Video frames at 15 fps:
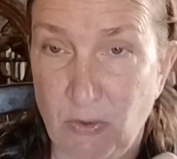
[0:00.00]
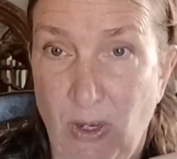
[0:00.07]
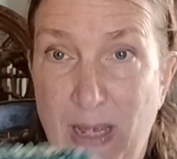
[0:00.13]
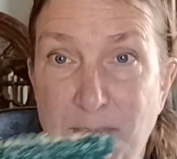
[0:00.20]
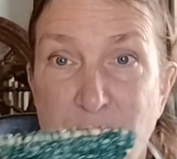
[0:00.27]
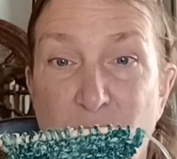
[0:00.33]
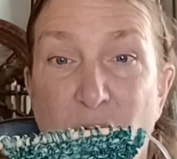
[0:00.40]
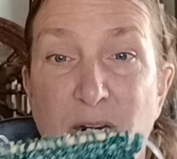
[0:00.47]
So
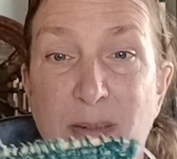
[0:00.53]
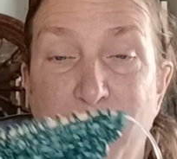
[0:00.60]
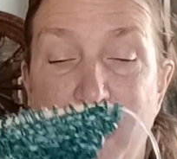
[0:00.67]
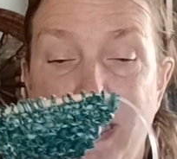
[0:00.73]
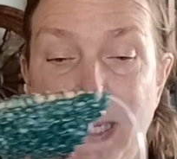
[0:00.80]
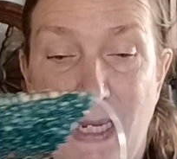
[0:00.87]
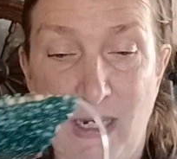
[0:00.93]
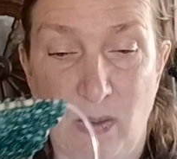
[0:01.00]
I'm starting
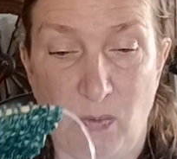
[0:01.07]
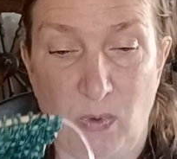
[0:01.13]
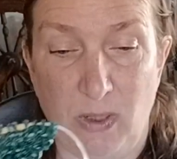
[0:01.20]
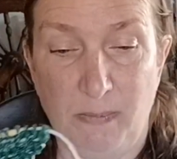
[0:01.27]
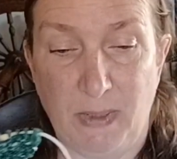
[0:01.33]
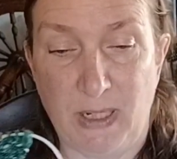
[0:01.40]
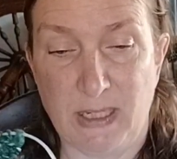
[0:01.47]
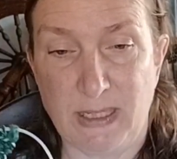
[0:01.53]
my second
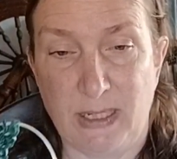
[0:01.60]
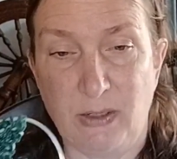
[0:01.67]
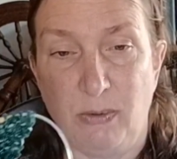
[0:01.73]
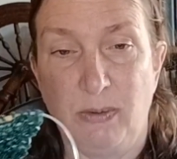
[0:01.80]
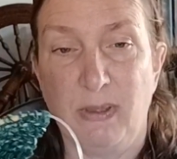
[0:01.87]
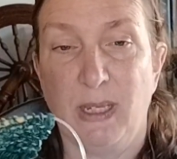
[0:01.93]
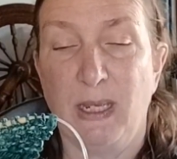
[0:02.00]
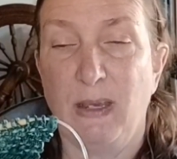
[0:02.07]
one because I
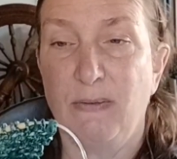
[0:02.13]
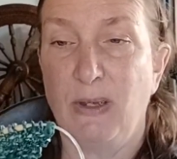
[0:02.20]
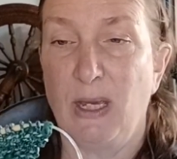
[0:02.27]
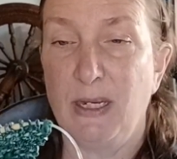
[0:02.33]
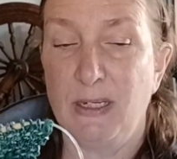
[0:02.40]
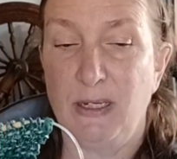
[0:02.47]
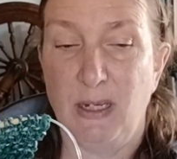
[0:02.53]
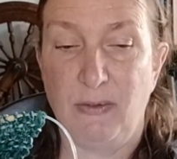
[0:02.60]
do think I've
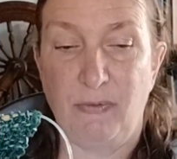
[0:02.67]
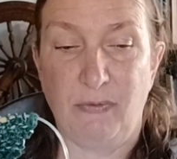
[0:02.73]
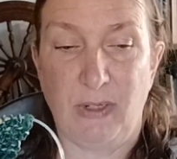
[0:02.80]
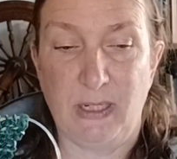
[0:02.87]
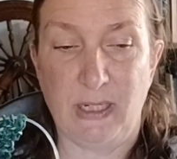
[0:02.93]
got enough.